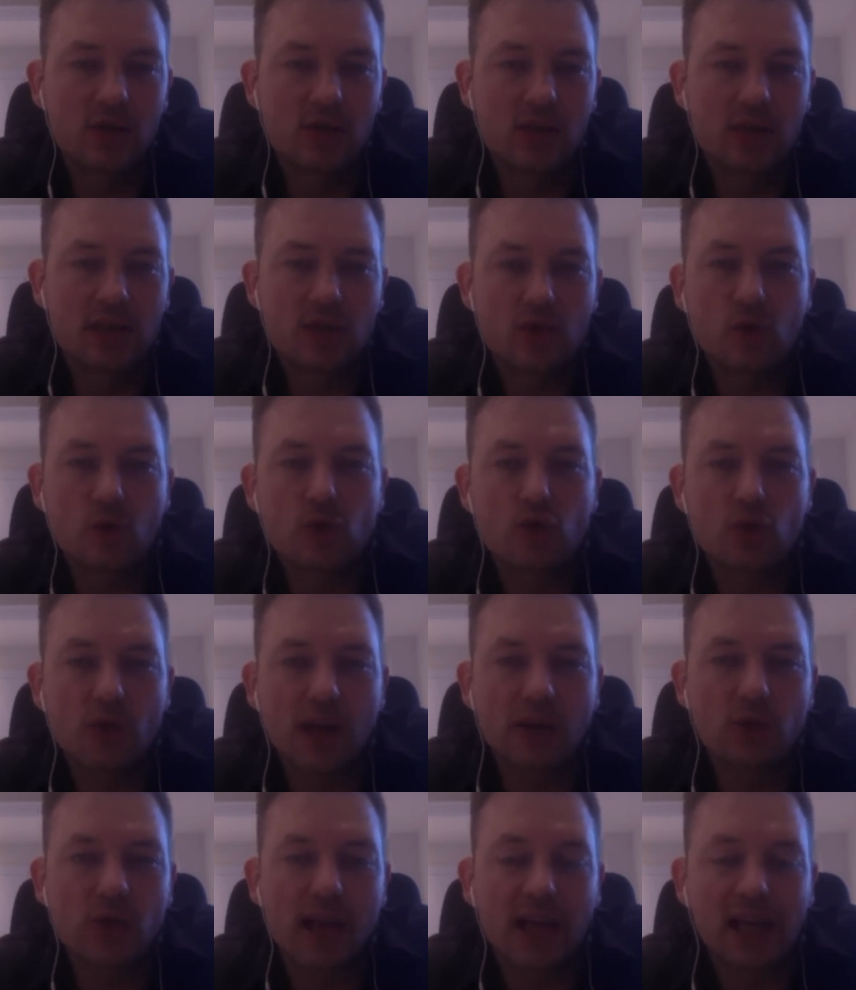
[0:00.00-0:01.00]
good to
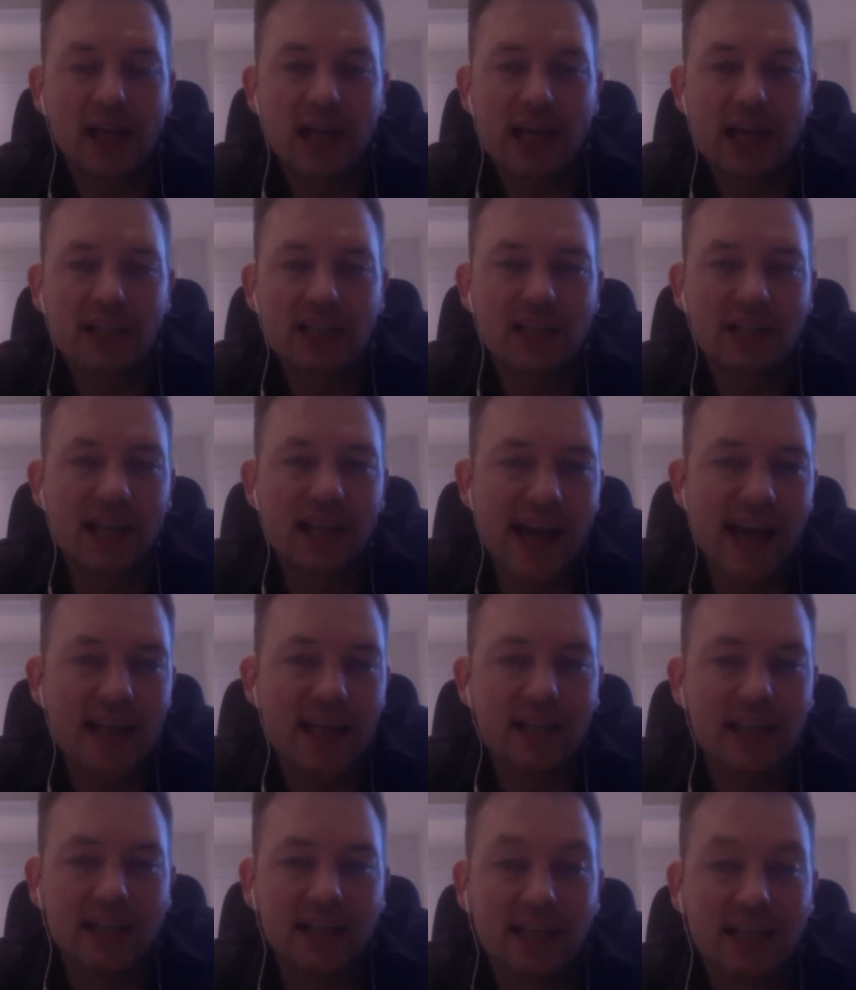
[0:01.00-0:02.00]
try to analyze the
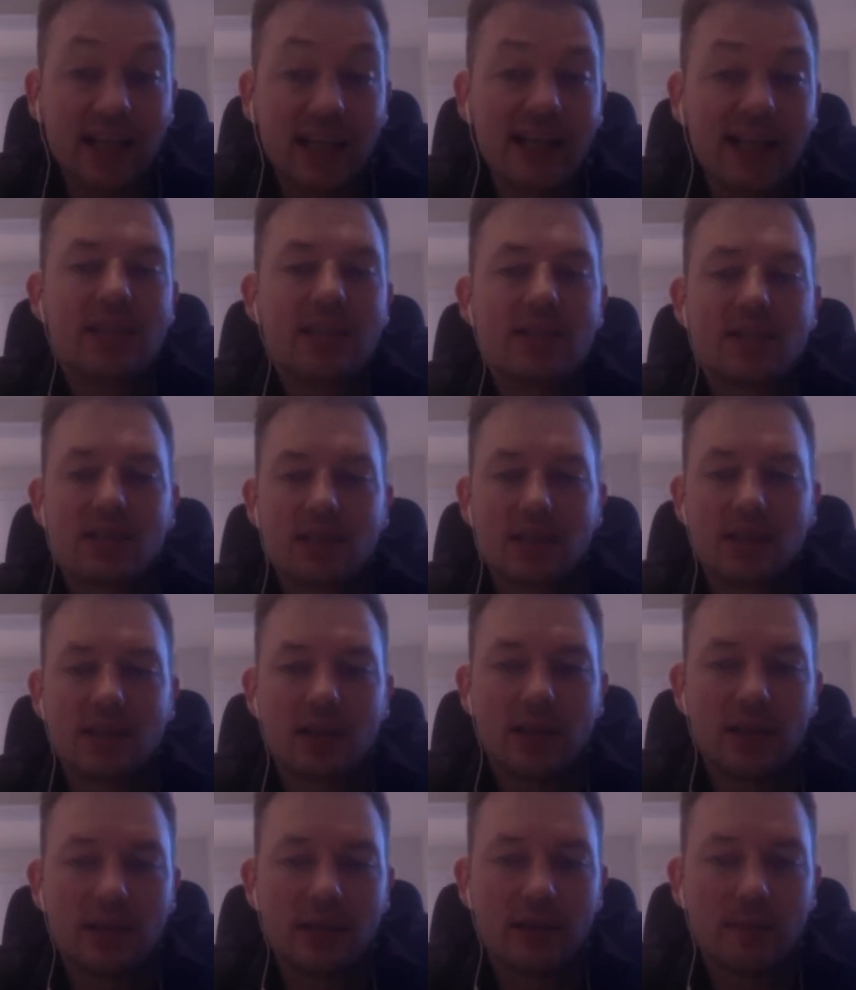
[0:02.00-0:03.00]
latest
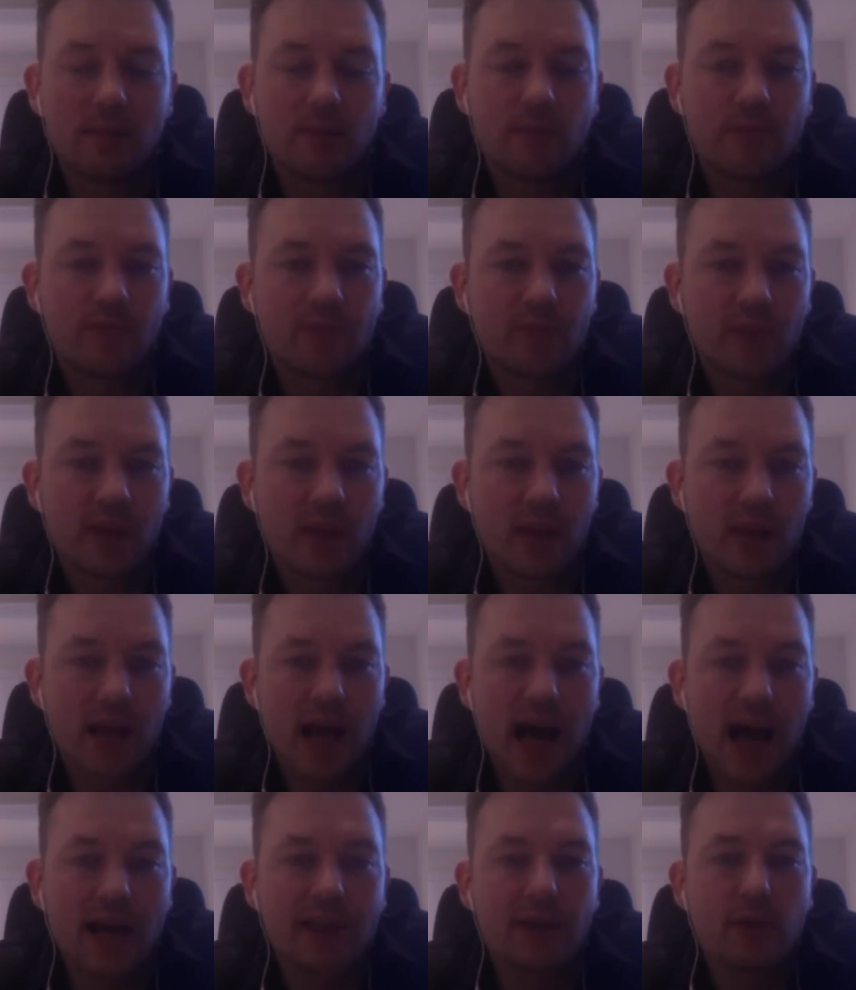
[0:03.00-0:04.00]

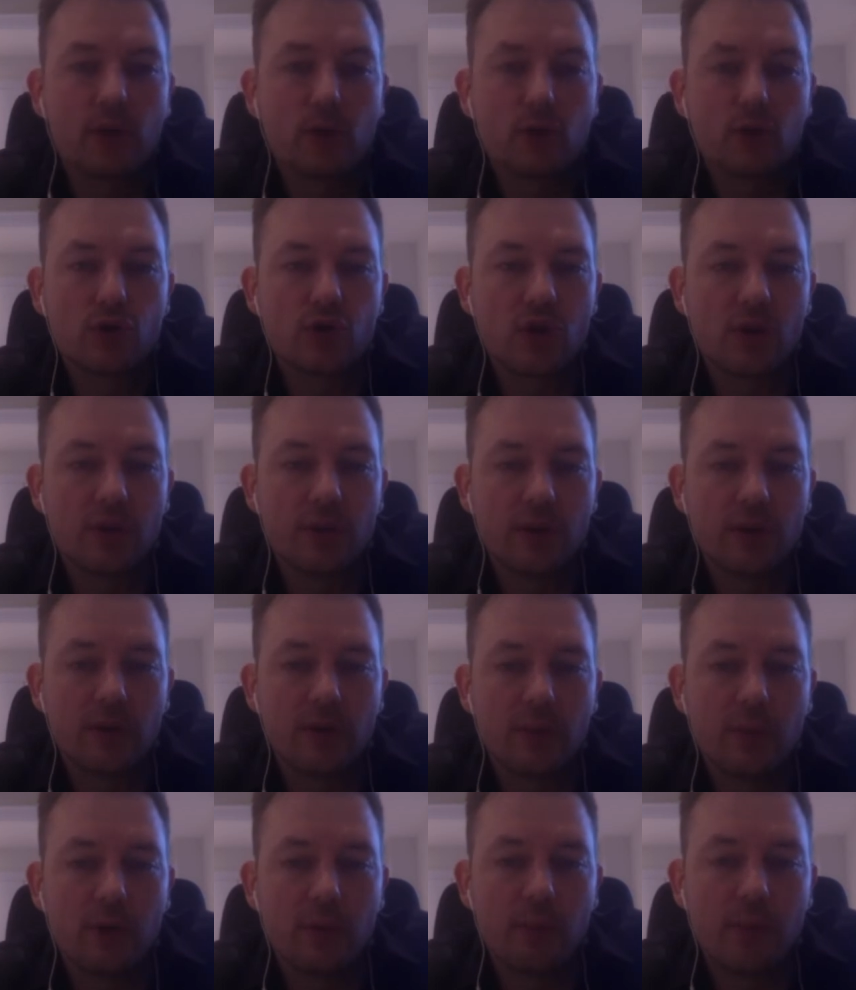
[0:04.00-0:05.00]
IDOs
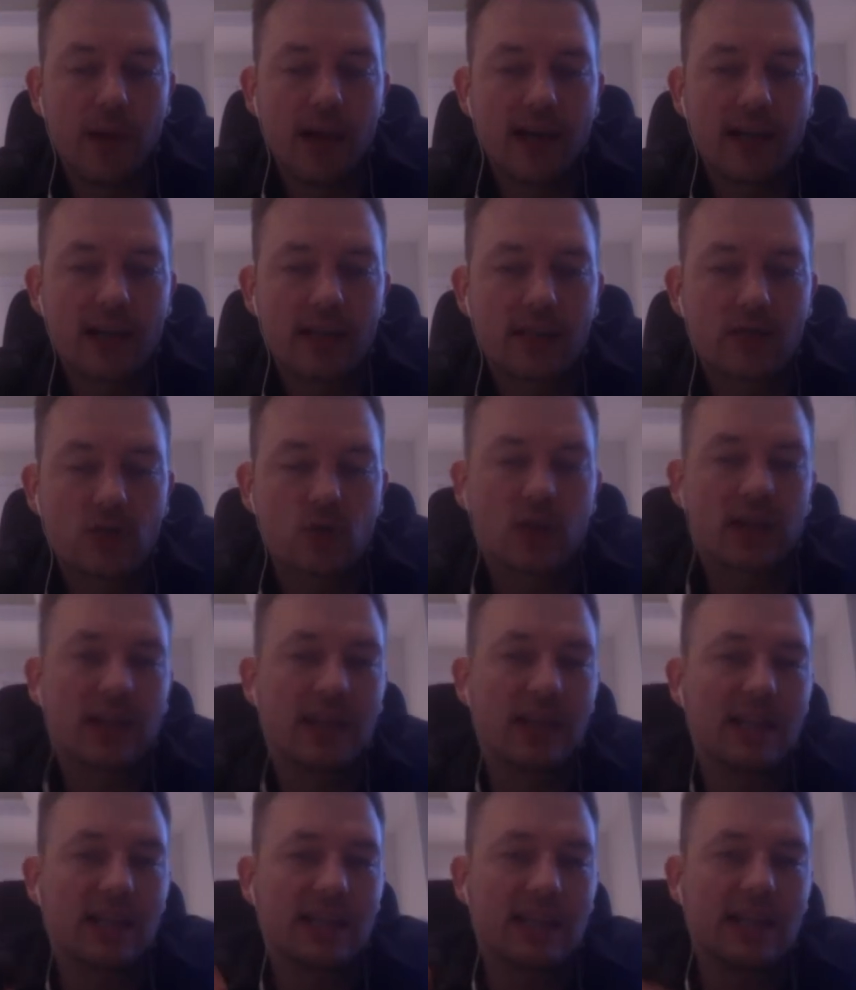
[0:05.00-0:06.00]
on Binance to get
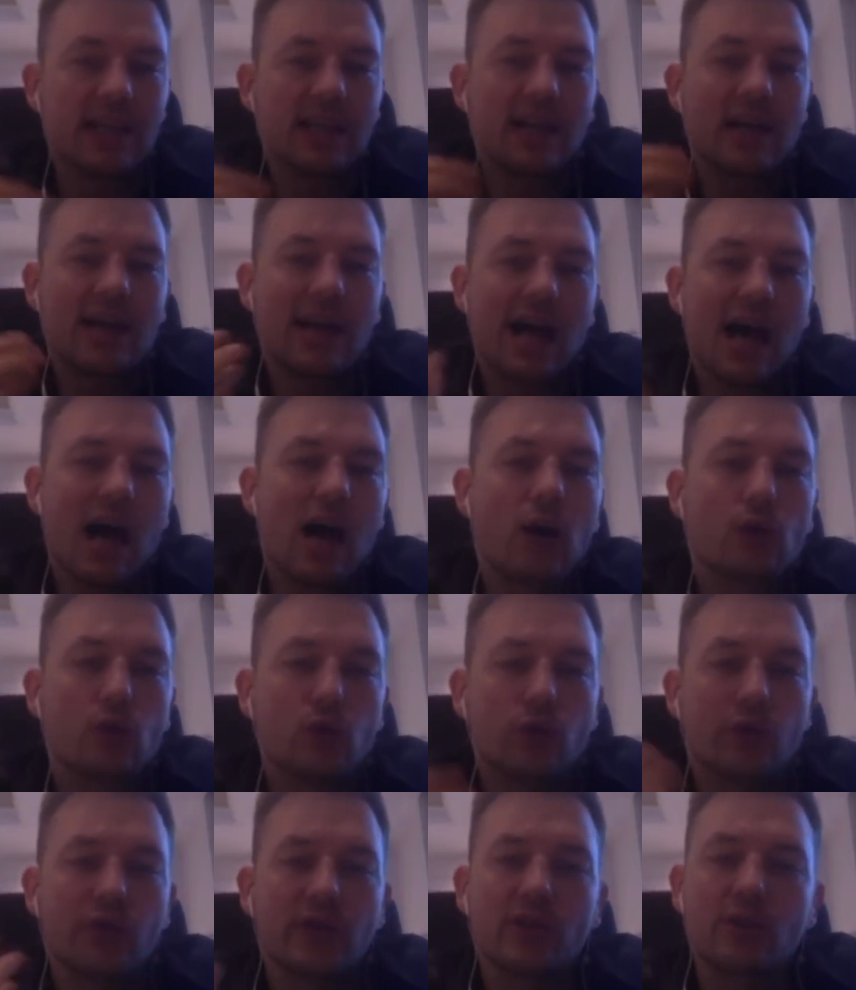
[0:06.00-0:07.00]
an idea how do
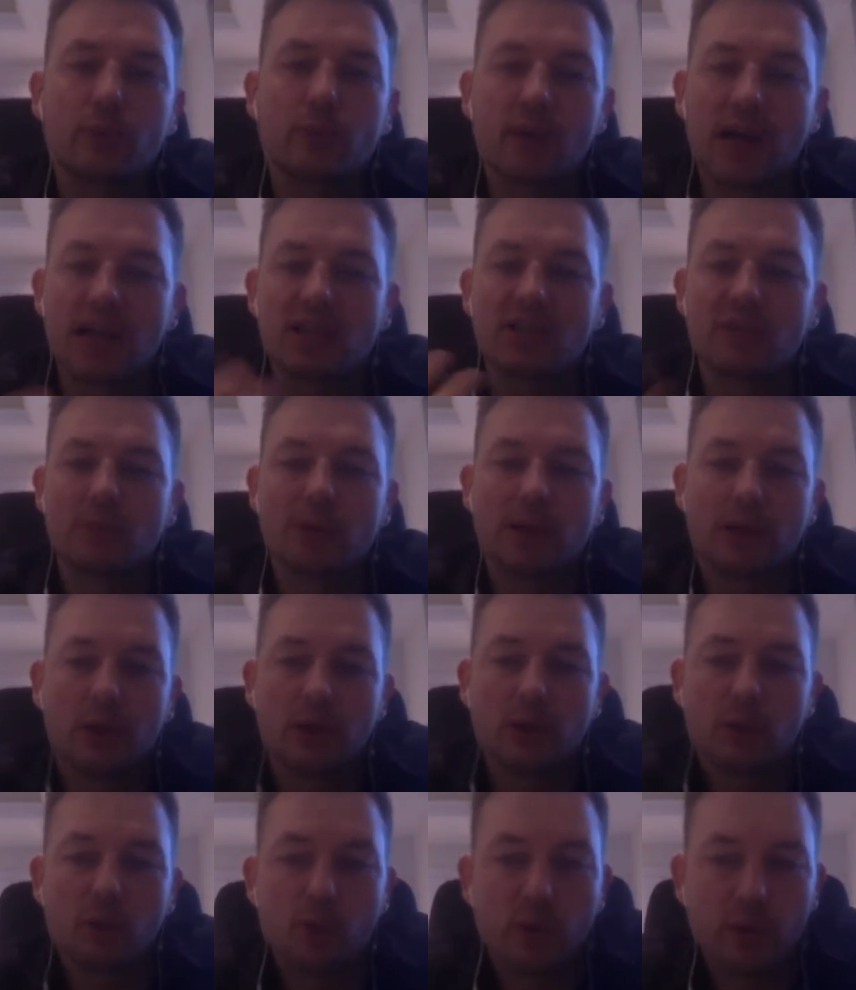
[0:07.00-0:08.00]
you think the price
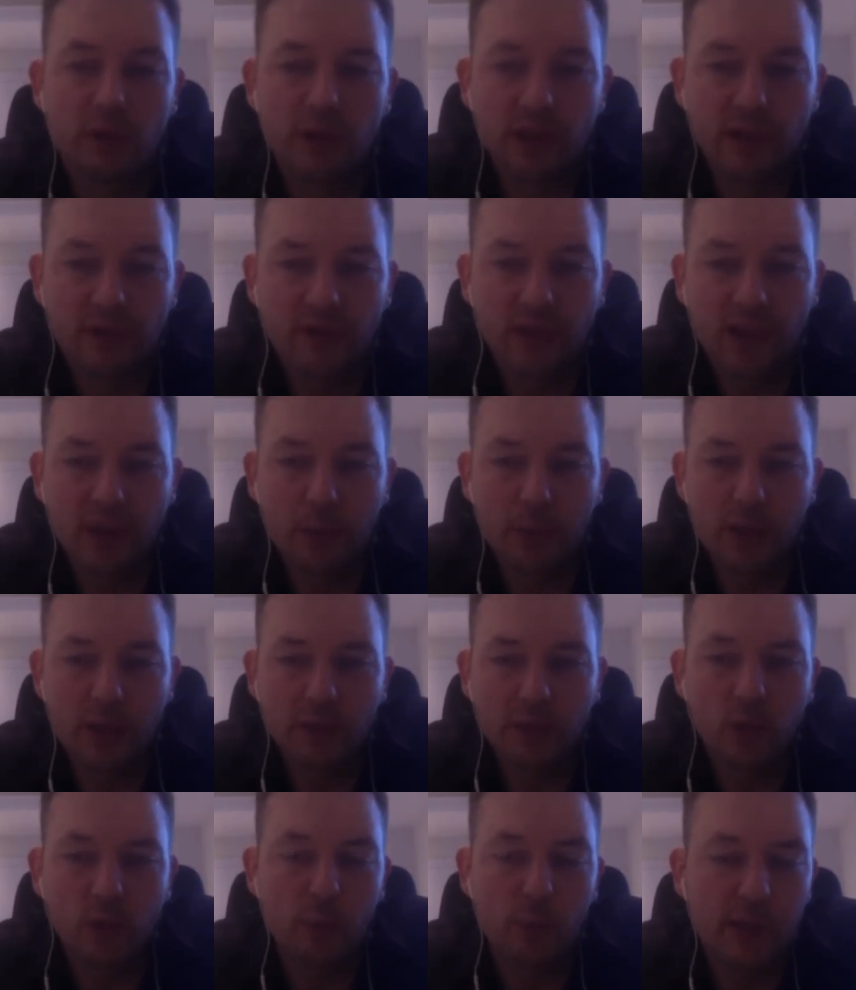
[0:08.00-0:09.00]

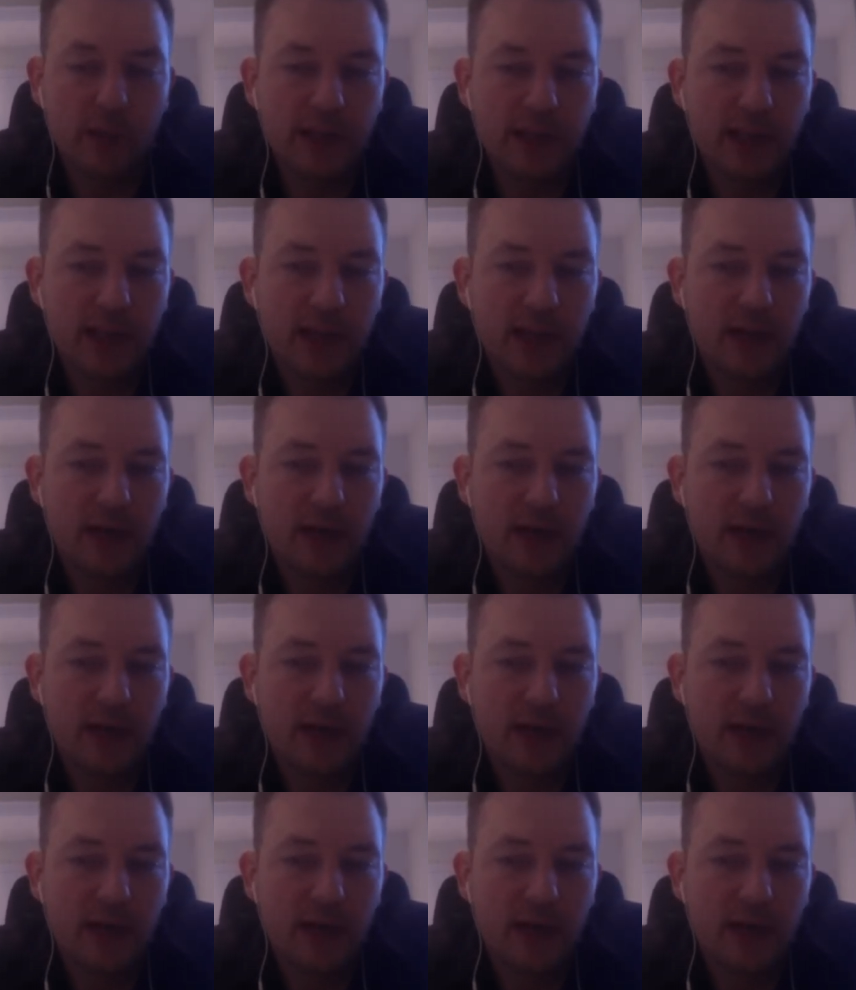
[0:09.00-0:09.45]
development will be.